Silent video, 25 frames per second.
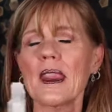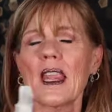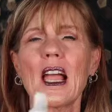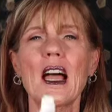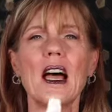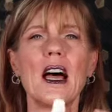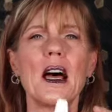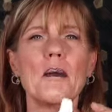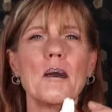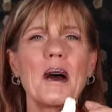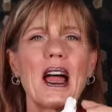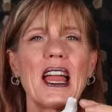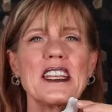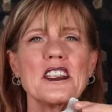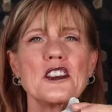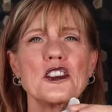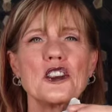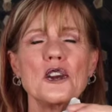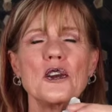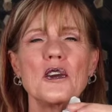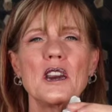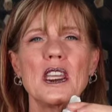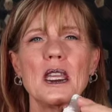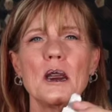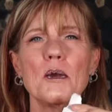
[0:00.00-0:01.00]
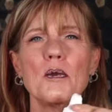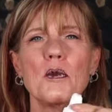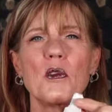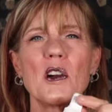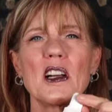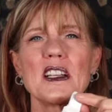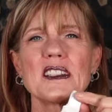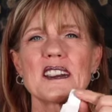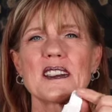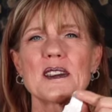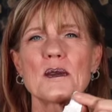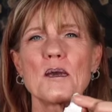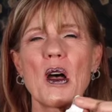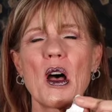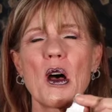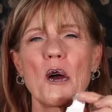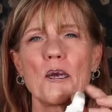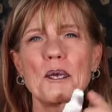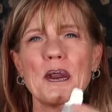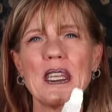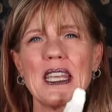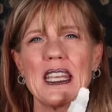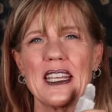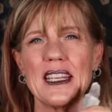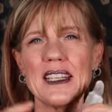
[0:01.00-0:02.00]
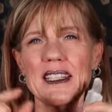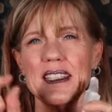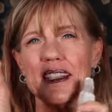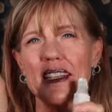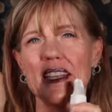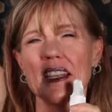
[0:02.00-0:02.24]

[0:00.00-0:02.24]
I do keep one small piece